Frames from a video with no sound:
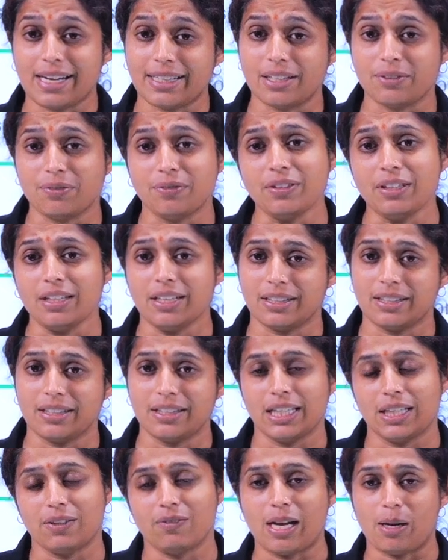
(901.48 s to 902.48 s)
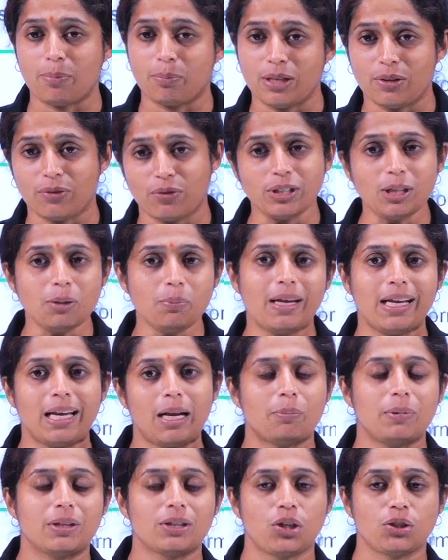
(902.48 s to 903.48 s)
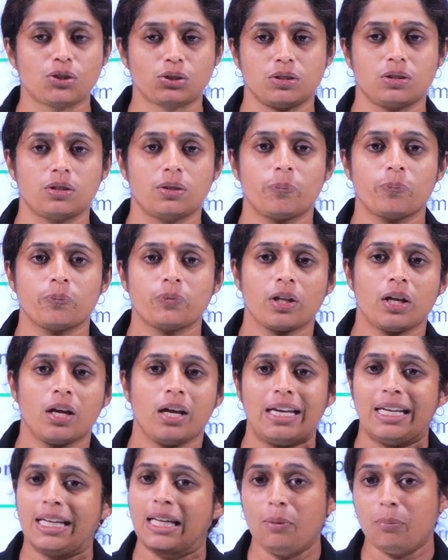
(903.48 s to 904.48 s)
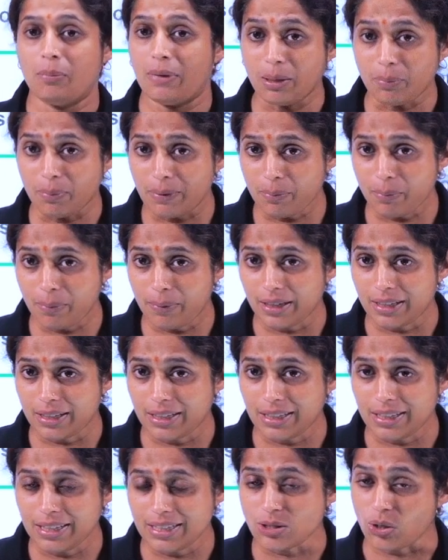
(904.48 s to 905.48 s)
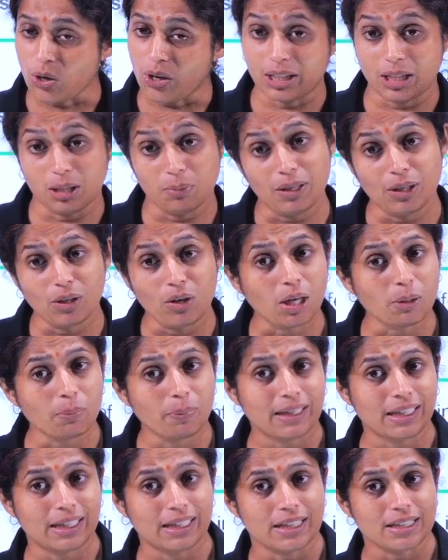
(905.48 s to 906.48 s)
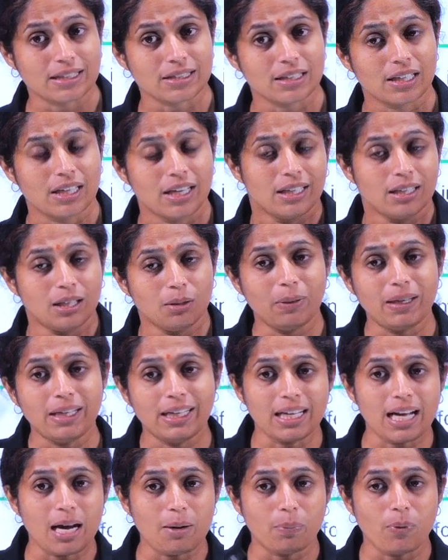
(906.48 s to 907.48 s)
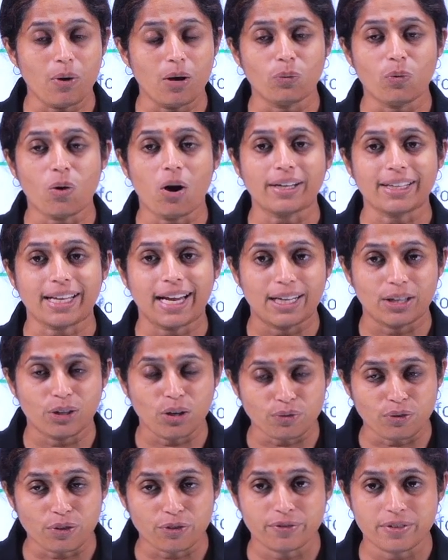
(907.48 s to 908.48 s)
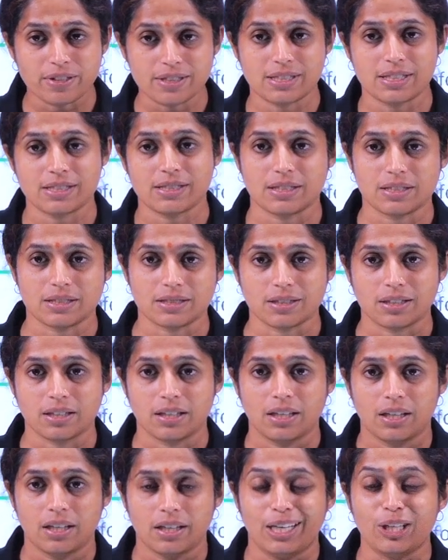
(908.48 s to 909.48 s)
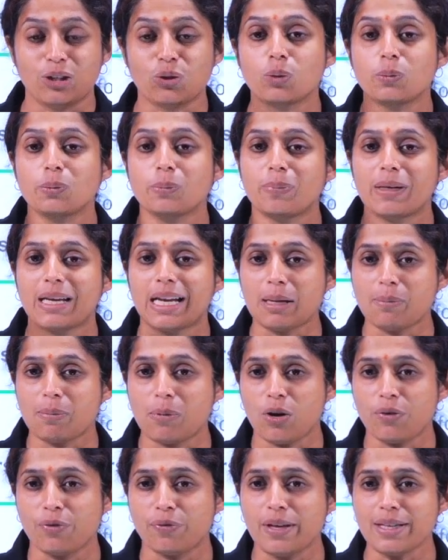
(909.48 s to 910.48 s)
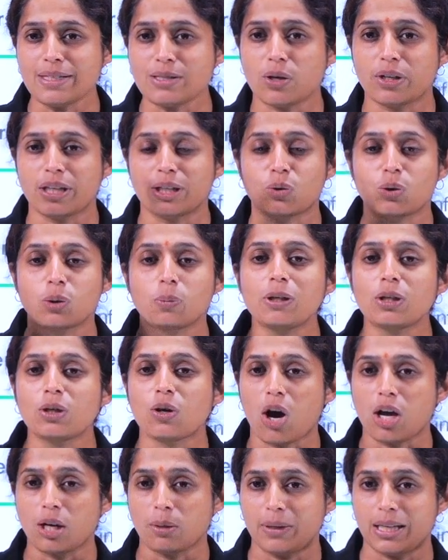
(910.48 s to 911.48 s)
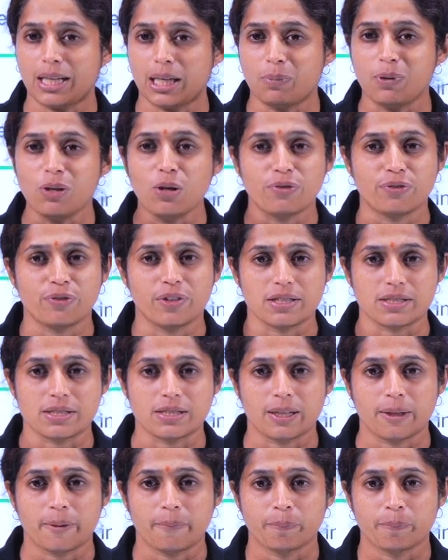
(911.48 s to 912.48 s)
and definitely he will apply for the bail application. He may be released or he may not be released depending upon what kind of offence is it. It could be bailable offence or it could be non-bailable offence,